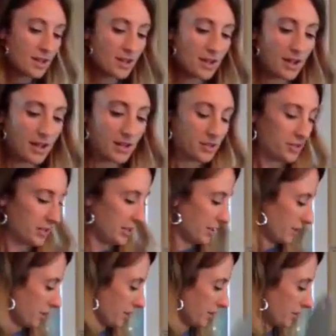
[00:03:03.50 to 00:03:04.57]
And you need
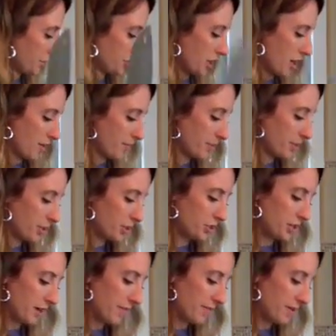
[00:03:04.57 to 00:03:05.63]
a good sharp
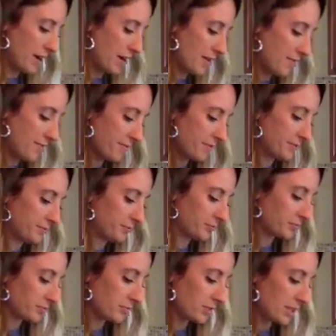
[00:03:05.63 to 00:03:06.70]
chef knife
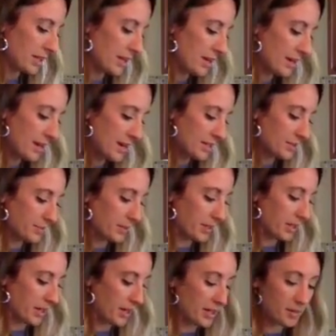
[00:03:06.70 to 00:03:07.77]
and a nice big
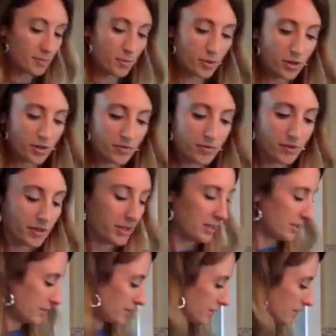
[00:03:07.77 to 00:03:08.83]
cutting board for
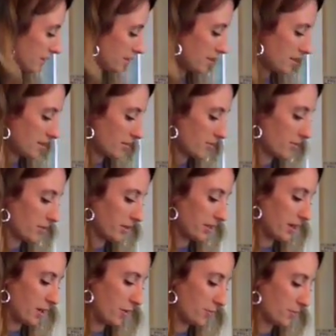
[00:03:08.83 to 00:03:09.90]
this. It really
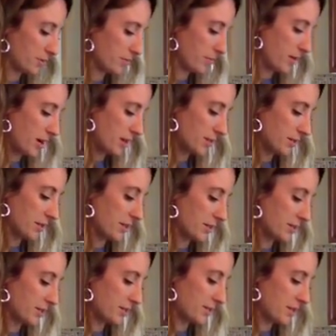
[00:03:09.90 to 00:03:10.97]
helps the
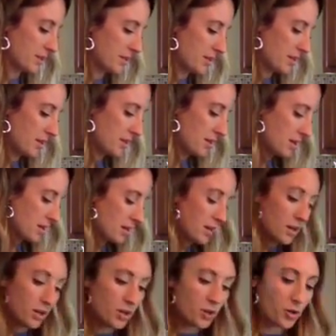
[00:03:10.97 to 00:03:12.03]
process
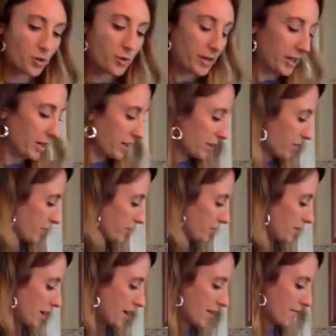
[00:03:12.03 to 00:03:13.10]
go quicker when
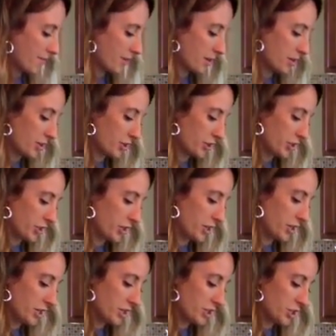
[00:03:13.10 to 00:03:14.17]
you have good
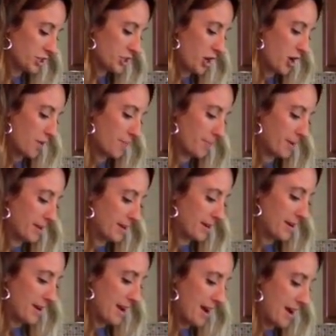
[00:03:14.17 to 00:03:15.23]
sharp
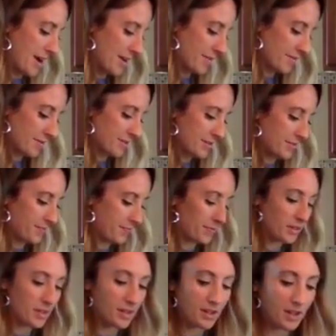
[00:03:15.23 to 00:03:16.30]
knives.
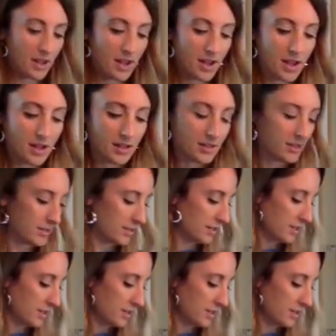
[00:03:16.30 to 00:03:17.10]
And